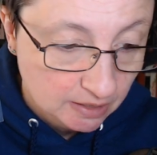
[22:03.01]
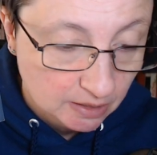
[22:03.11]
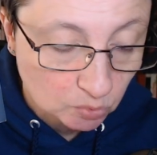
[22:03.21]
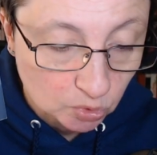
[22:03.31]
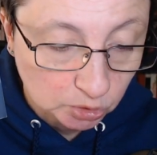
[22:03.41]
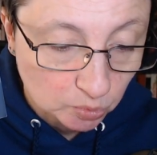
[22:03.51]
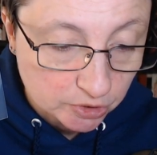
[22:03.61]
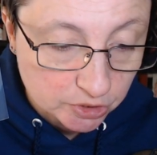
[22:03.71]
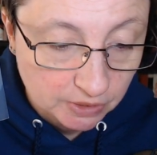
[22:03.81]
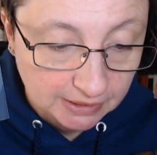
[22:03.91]
a World War
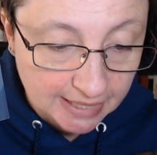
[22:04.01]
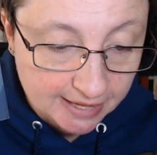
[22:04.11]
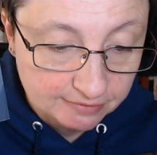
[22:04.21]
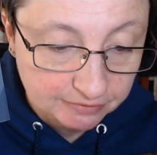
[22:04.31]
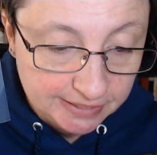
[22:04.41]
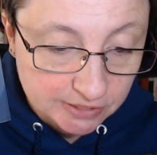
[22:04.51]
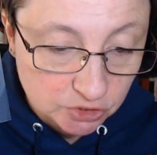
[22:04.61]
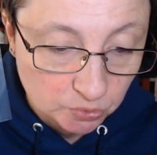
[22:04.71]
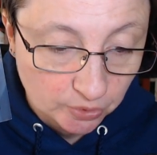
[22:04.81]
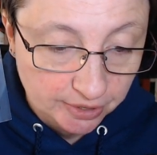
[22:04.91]
II Atlantic Fleet
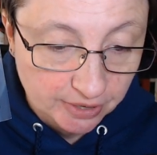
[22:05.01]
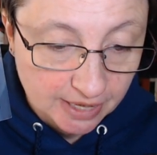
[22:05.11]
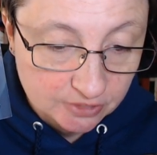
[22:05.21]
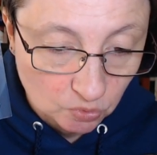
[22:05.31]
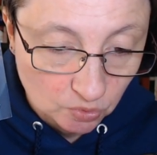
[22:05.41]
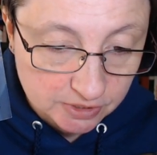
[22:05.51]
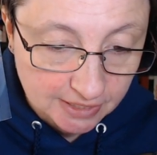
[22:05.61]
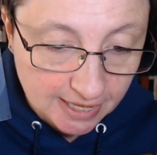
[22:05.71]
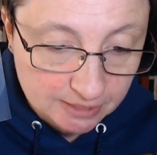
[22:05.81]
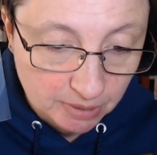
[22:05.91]
destroyer escort, The
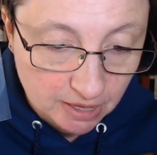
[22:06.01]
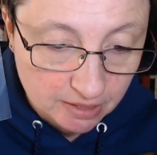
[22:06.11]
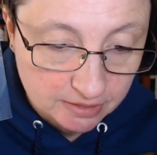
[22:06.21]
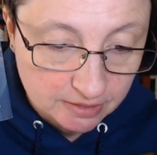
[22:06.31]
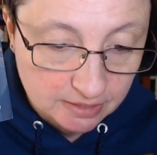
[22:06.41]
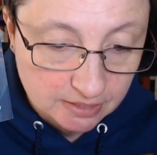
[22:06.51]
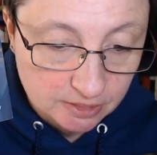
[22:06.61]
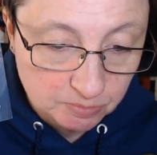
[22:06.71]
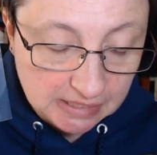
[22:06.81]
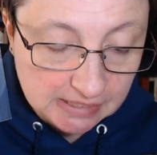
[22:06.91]
Last Paladin
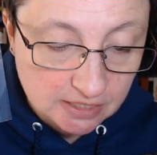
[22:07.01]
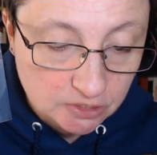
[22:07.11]
is P.T.